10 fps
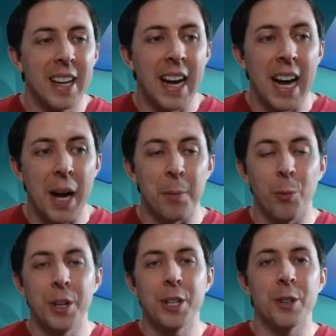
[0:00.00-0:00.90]

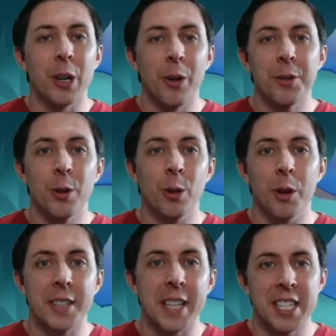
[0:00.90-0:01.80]
when you're going through the
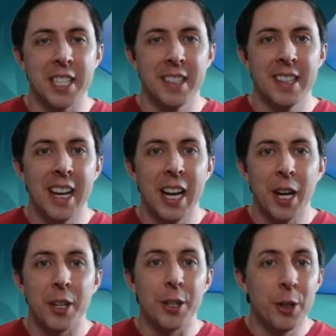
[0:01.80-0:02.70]
rotation,
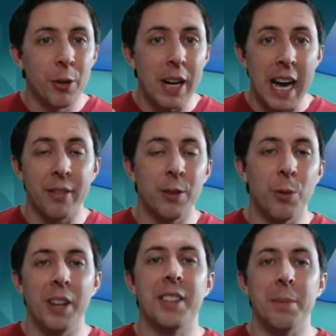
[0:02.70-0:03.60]
you don't ever
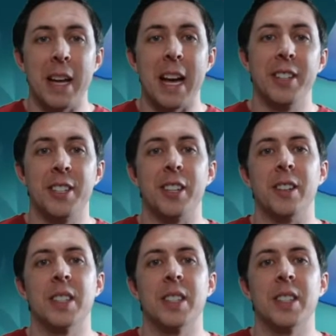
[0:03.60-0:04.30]
want them to have a turn.